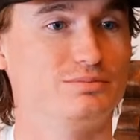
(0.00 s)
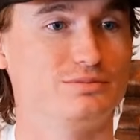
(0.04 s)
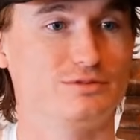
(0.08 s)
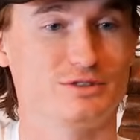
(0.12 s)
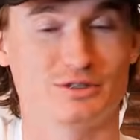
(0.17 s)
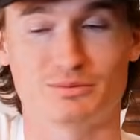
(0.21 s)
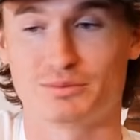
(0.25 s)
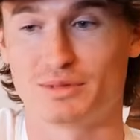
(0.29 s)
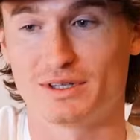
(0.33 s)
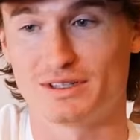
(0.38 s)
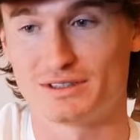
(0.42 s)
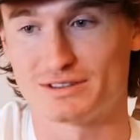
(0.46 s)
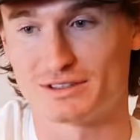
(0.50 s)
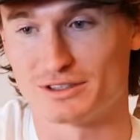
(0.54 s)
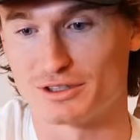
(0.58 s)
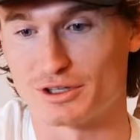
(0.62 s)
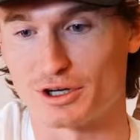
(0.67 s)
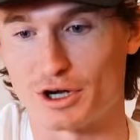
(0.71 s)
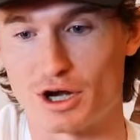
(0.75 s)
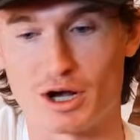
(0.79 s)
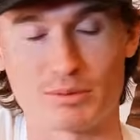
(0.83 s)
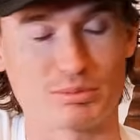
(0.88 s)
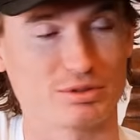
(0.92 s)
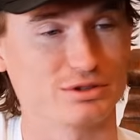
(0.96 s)
to
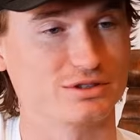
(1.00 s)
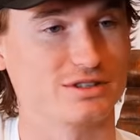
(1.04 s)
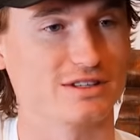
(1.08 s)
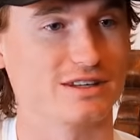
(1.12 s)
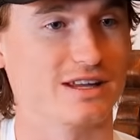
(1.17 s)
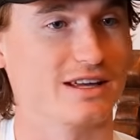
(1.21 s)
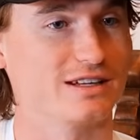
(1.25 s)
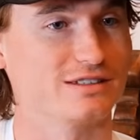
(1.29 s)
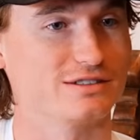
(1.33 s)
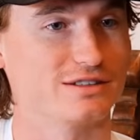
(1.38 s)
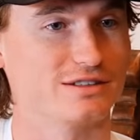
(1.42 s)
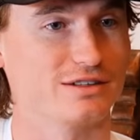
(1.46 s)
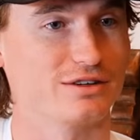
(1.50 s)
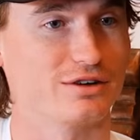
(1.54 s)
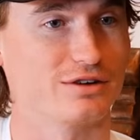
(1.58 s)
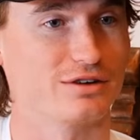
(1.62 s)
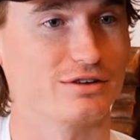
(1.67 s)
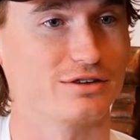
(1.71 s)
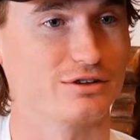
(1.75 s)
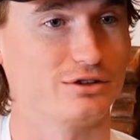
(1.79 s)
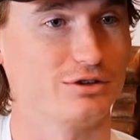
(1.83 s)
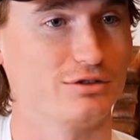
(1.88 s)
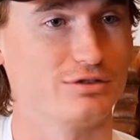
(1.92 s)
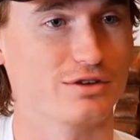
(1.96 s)
accomplish the things that
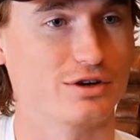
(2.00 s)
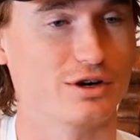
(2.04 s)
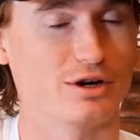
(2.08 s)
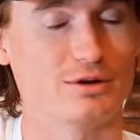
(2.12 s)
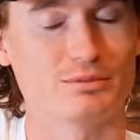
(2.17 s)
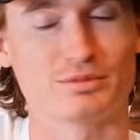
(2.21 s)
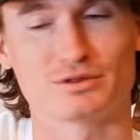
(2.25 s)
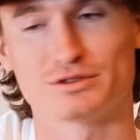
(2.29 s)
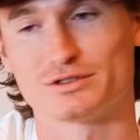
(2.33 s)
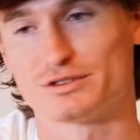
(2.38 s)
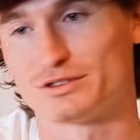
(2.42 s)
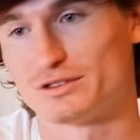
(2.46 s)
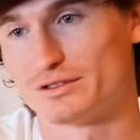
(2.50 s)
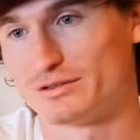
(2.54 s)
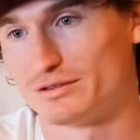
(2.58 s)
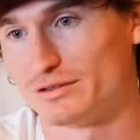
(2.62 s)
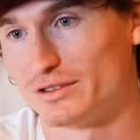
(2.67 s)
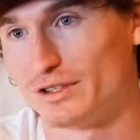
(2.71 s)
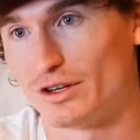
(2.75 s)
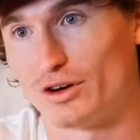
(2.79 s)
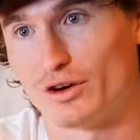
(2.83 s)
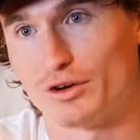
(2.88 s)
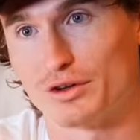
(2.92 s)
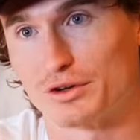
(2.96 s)
you've accomplished,
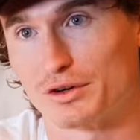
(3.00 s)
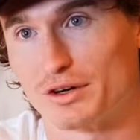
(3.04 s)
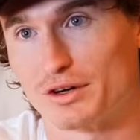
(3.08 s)
all the